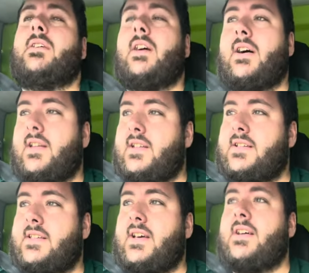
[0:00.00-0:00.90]
and
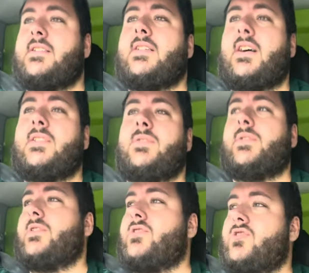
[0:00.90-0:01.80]
it's titled
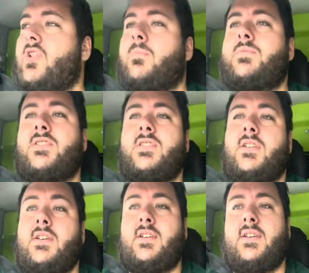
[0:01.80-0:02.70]
as jobs
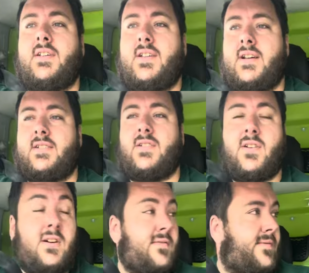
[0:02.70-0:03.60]
that
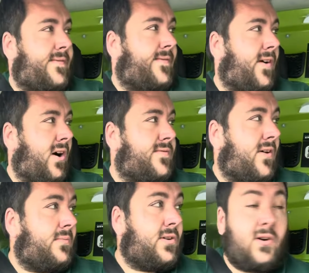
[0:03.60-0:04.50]
are far
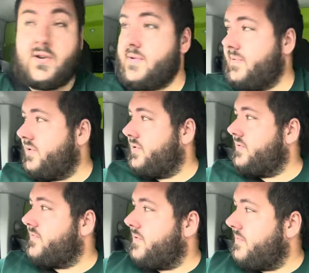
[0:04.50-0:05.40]
from good but good
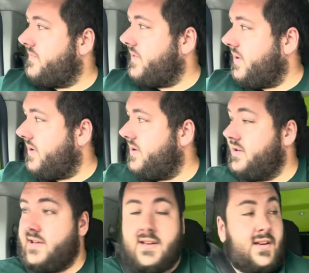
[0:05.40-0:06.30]
from afar,
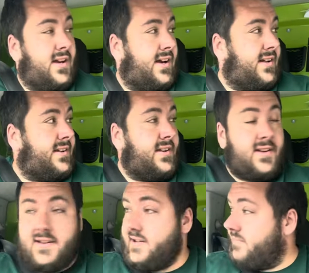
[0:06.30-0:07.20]
and
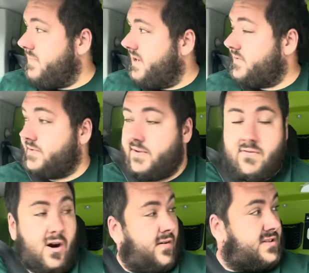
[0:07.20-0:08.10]
it makes for a
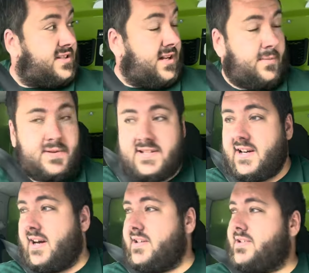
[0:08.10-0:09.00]
rather snappy
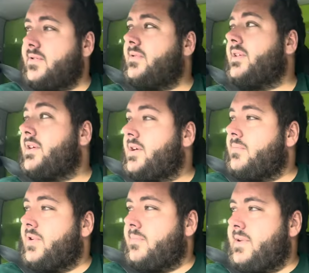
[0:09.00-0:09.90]
title,
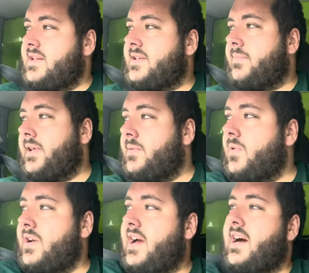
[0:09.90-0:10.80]
but admittedly
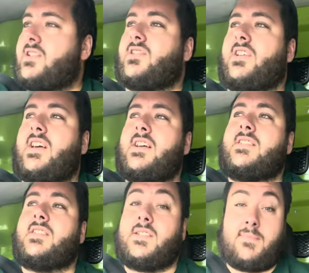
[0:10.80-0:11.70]
what it actually is
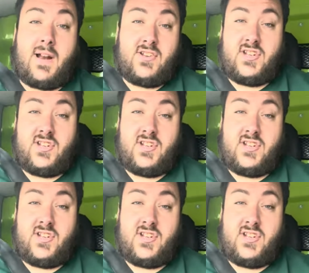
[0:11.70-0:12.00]
it's managing